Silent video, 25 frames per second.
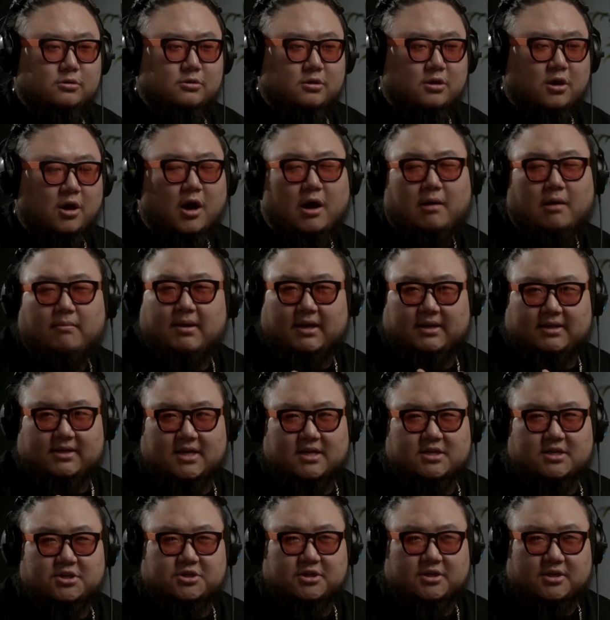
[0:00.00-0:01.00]
caught my
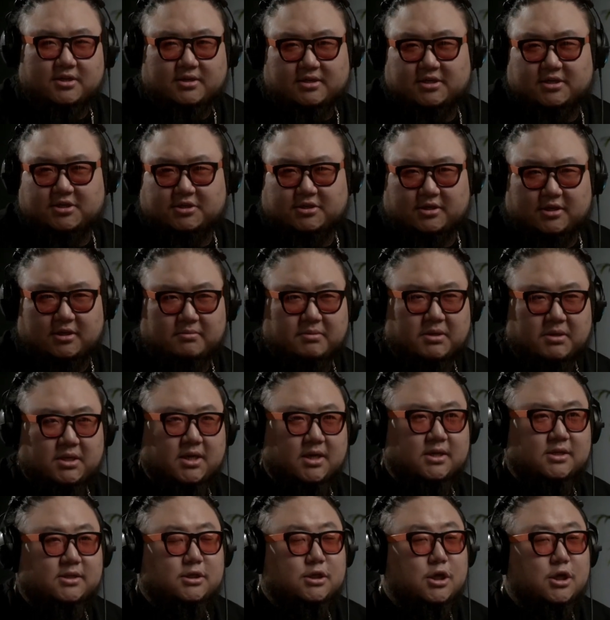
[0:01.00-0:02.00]
attention initially
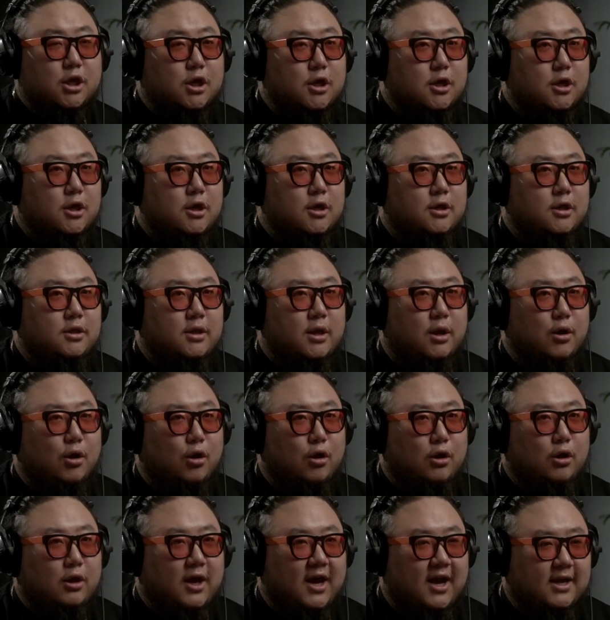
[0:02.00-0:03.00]
because they
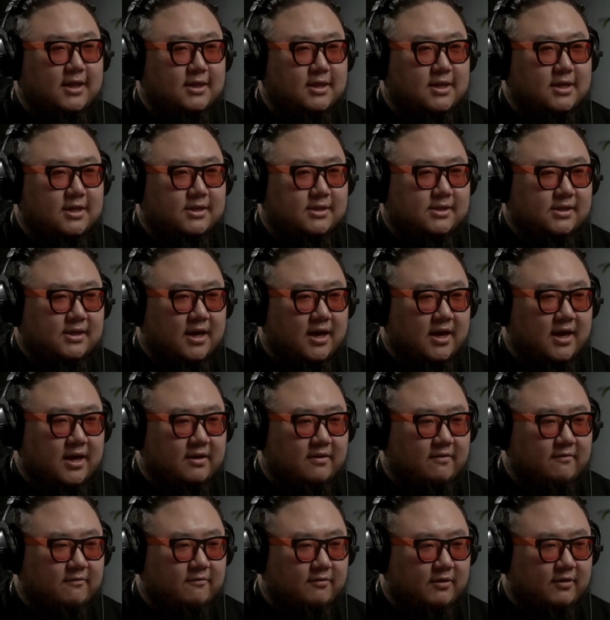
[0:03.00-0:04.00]
all had this kind
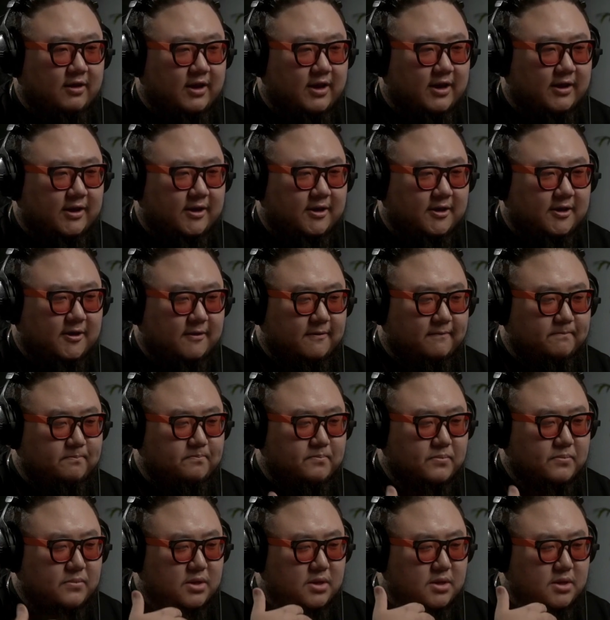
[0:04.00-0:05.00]
of like
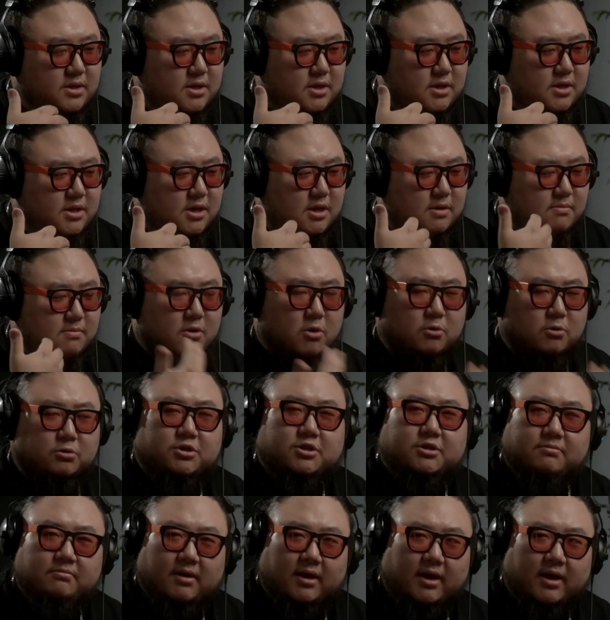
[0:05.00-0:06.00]

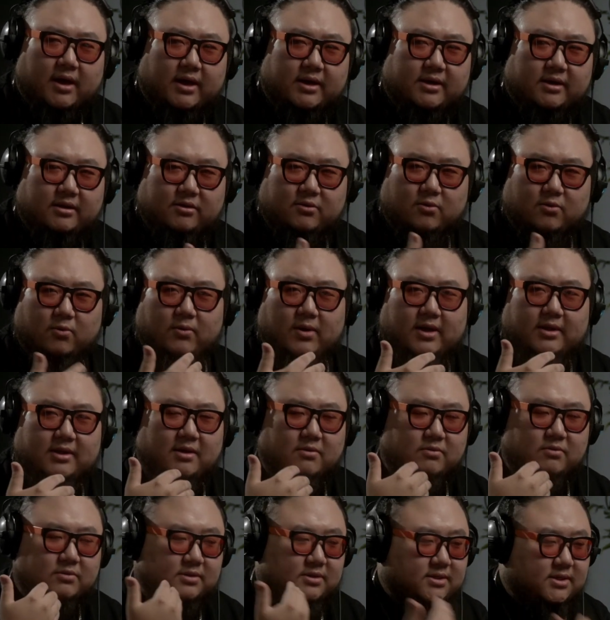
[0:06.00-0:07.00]
emotion behind it, the way they
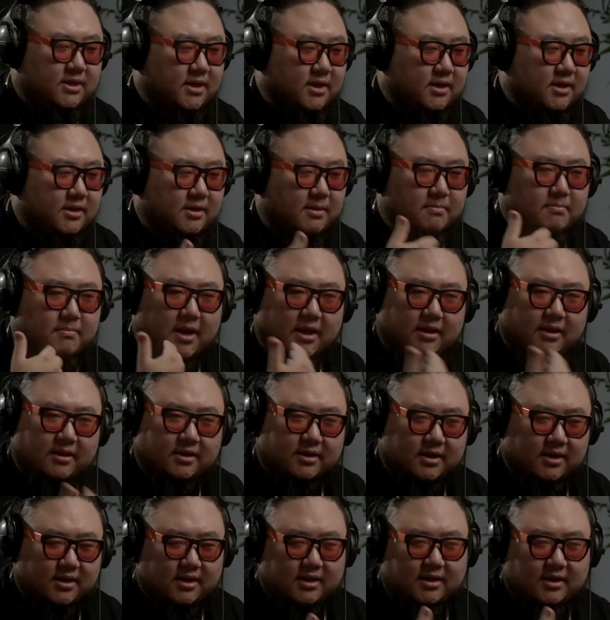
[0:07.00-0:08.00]
were singing, the
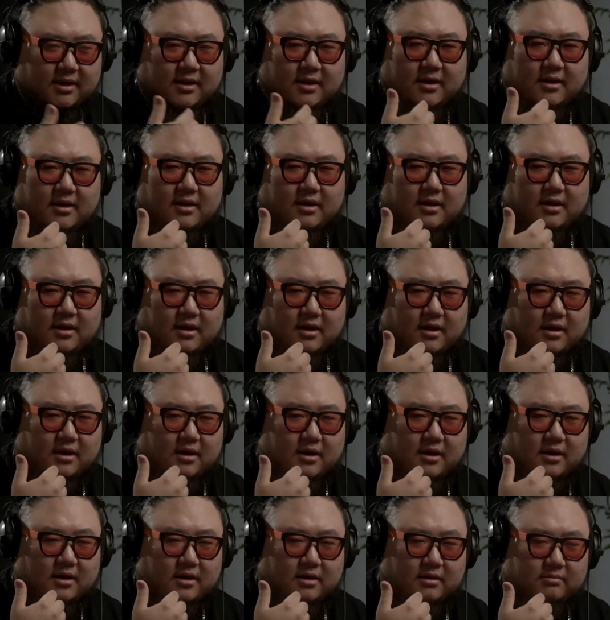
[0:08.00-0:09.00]
melody.
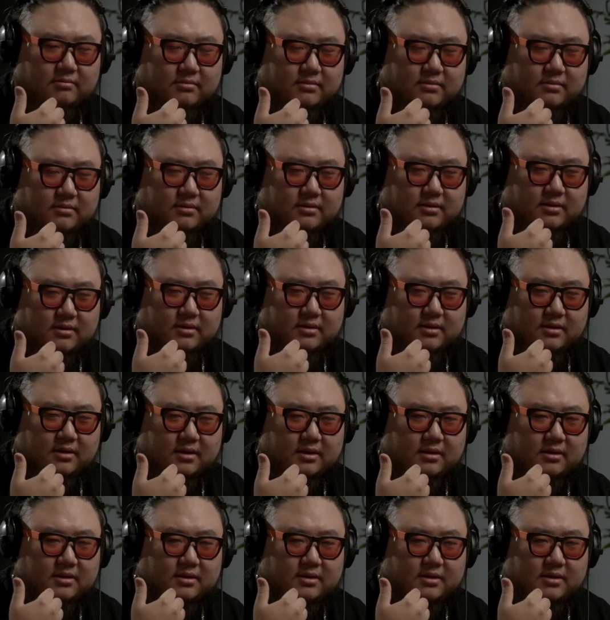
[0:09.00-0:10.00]
The
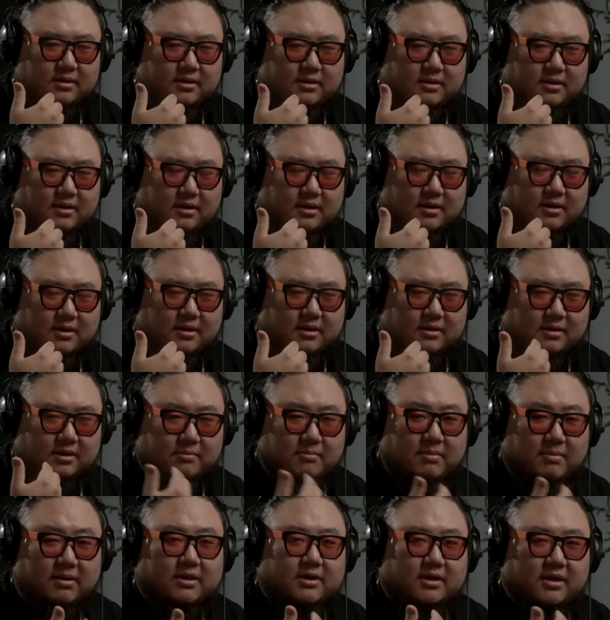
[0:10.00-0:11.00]

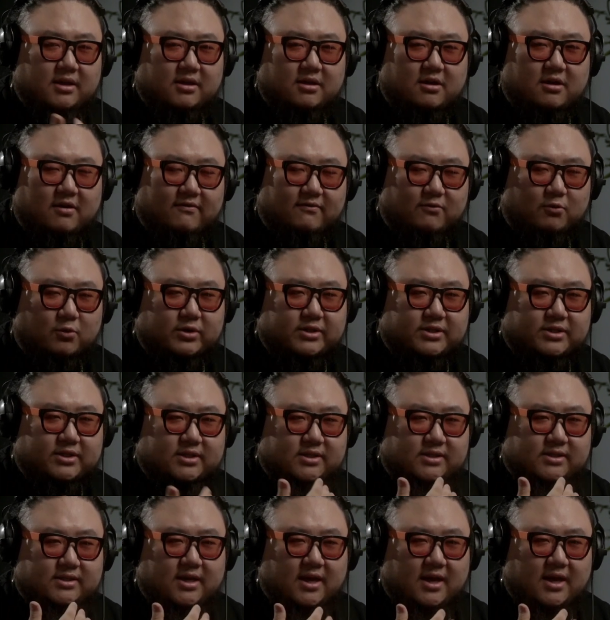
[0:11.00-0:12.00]
melody in their
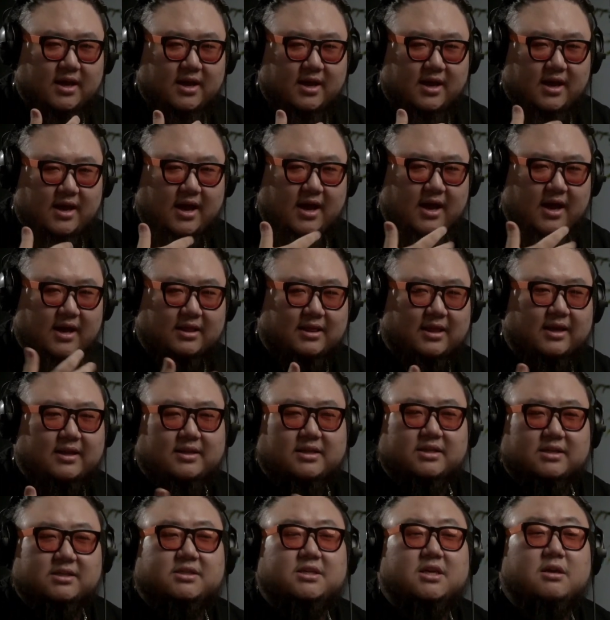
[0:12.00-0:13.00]
voices had like
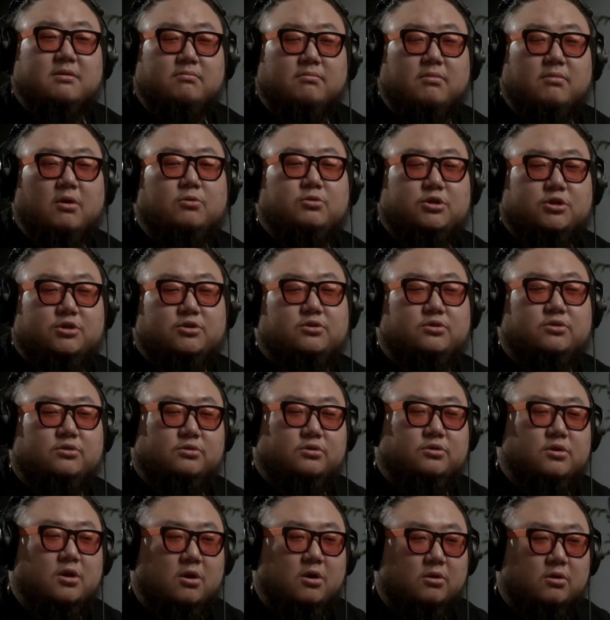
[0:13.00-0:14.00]
this emotional
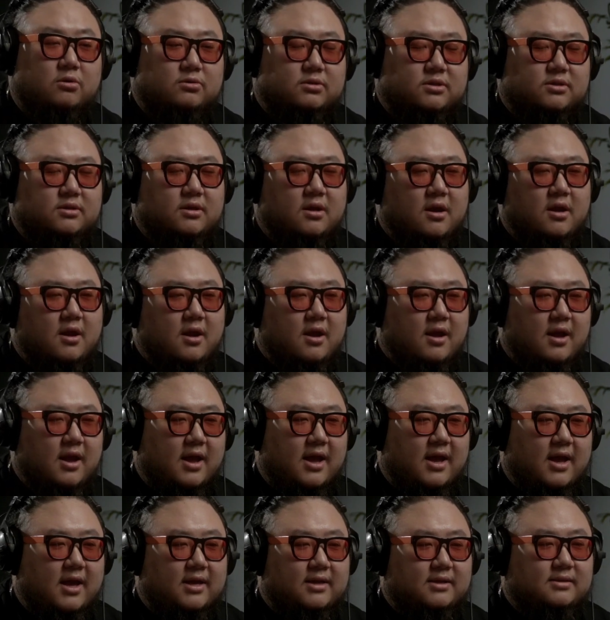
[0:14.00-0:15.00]
note,
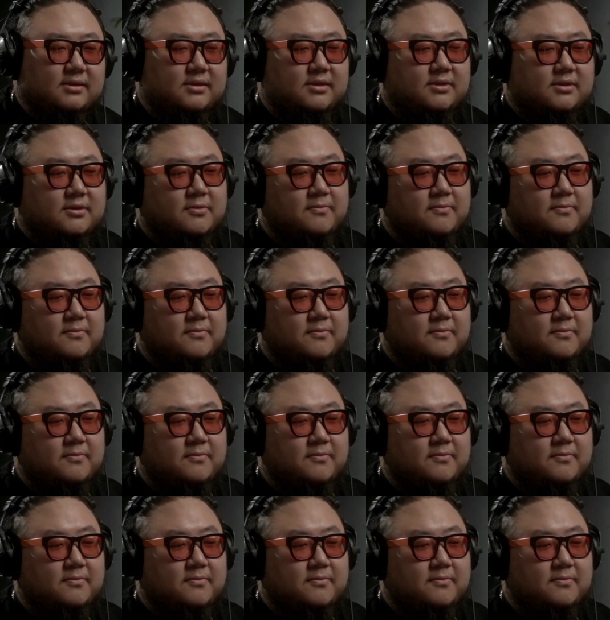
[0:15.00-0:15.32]
and